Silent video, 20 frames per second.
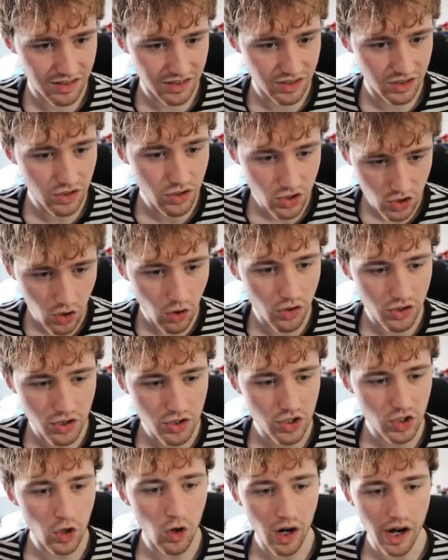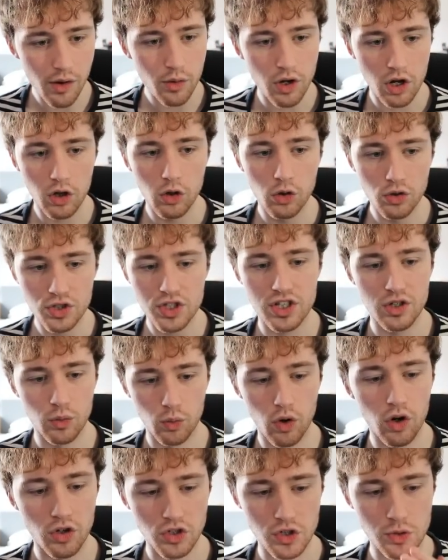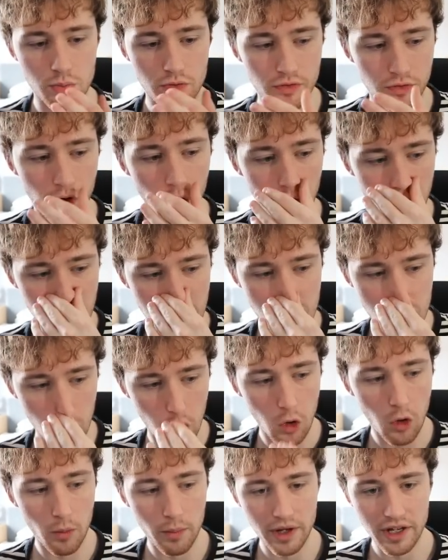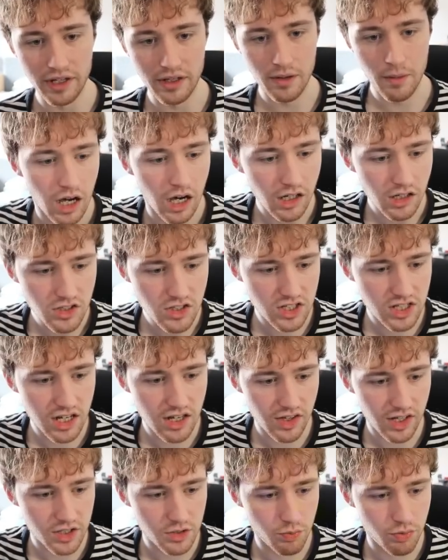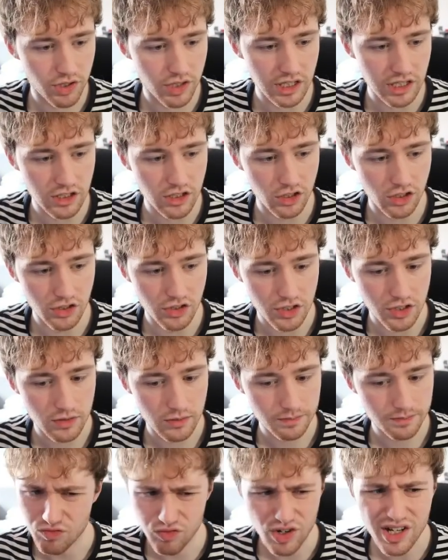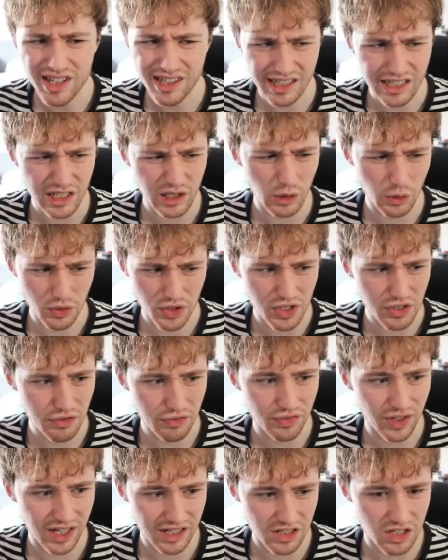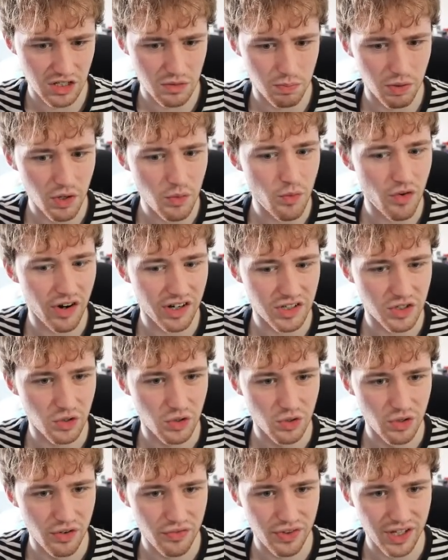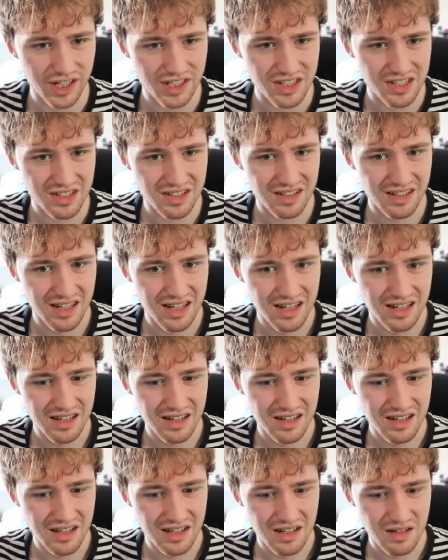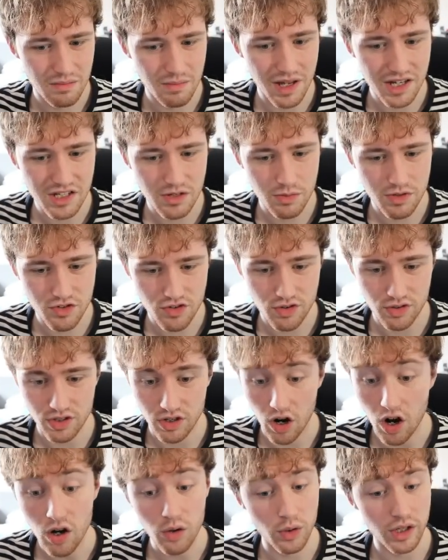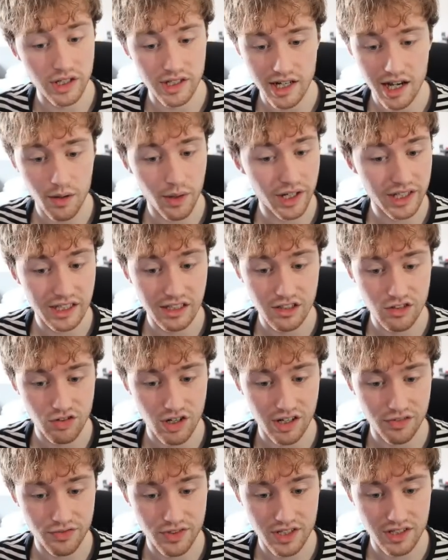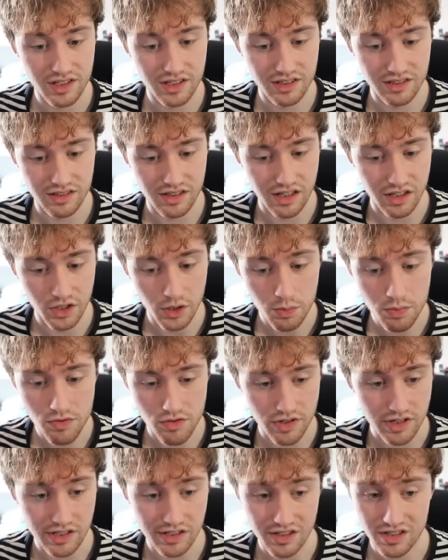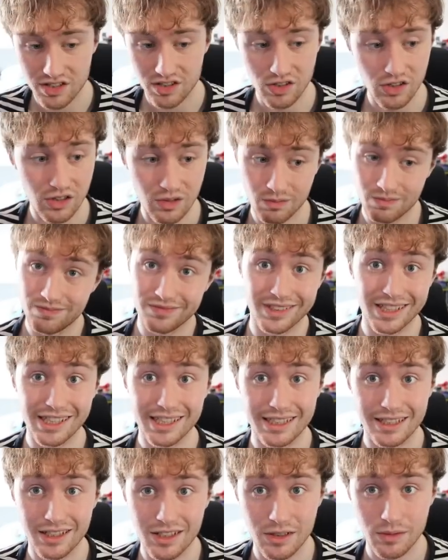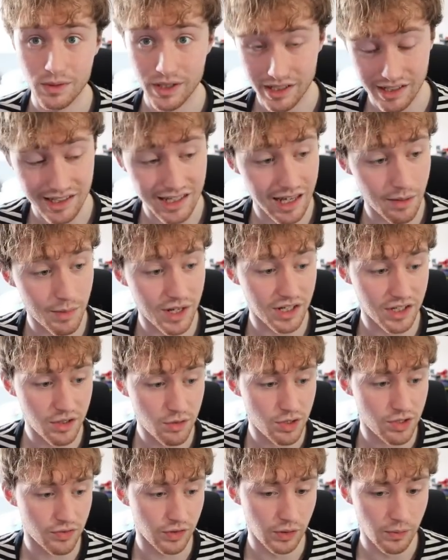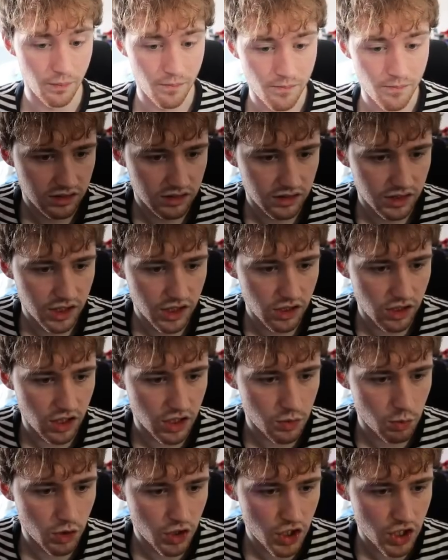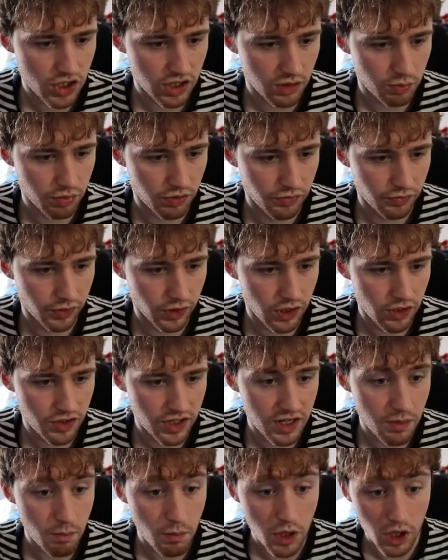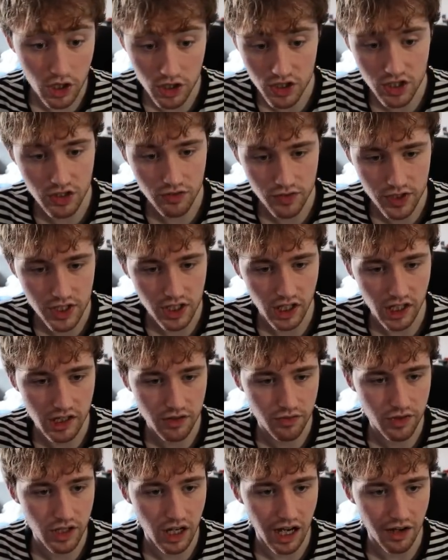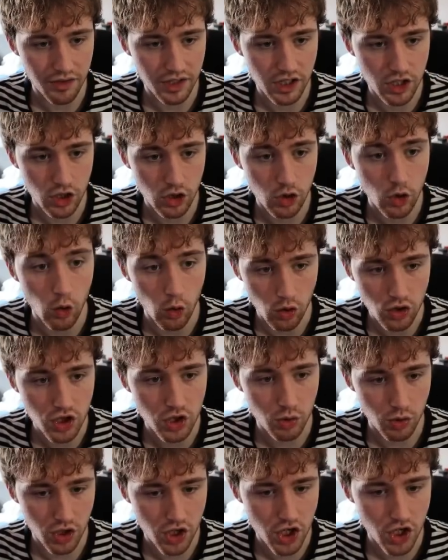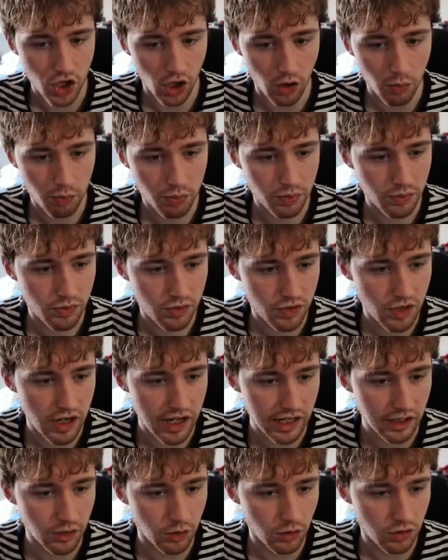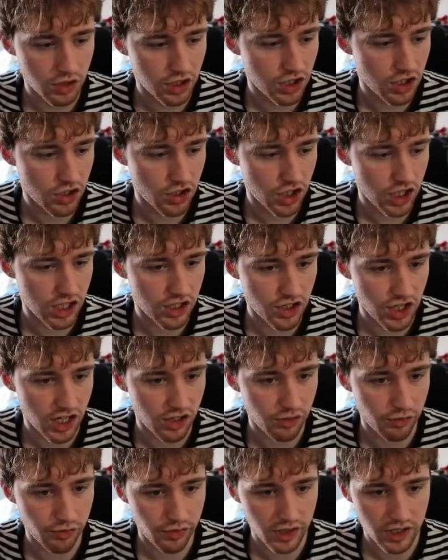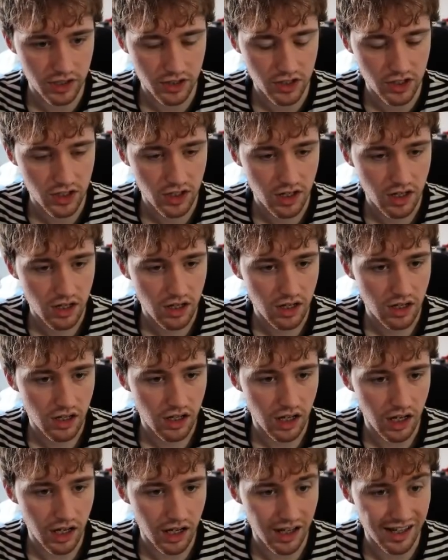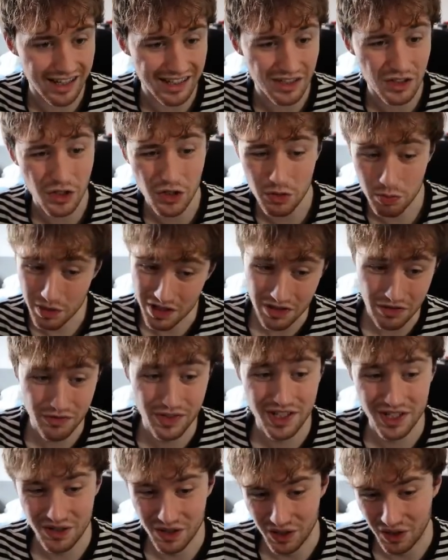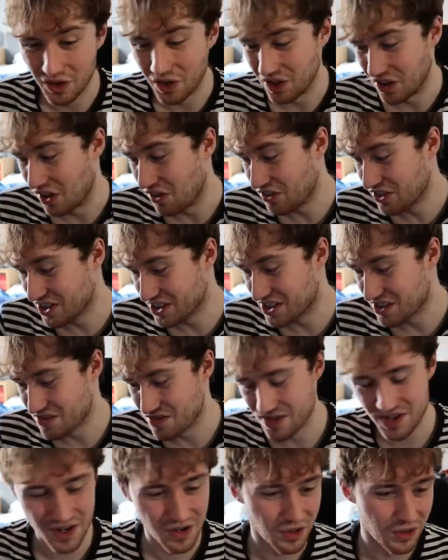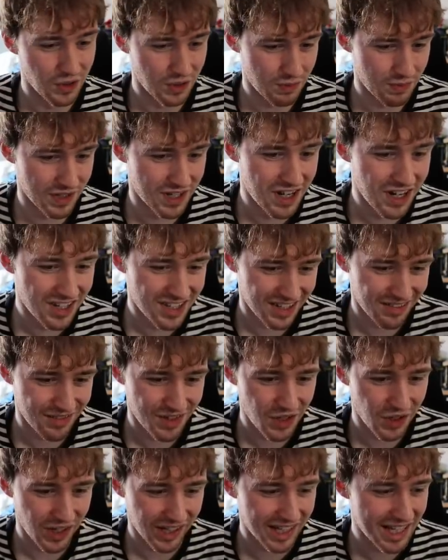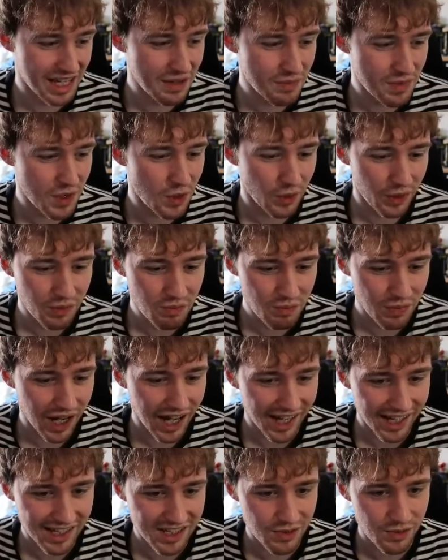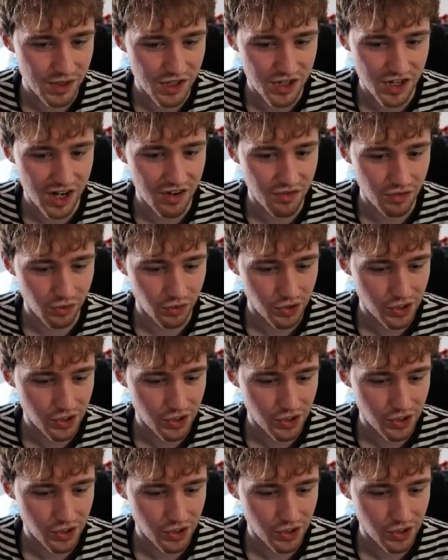You saw how close it was before he saw me. I'd say that's pretty good. Really close, in fact, to the point where I don't know if that's meant to be true or not. Oh, and now I can craft an upgrade, so there you go. It came in useful. You know, as much as I prefer the immersive side of it, having to go to a shop in order to change outfits, it does make the video a lot longer to record because I've got to keep going back to a general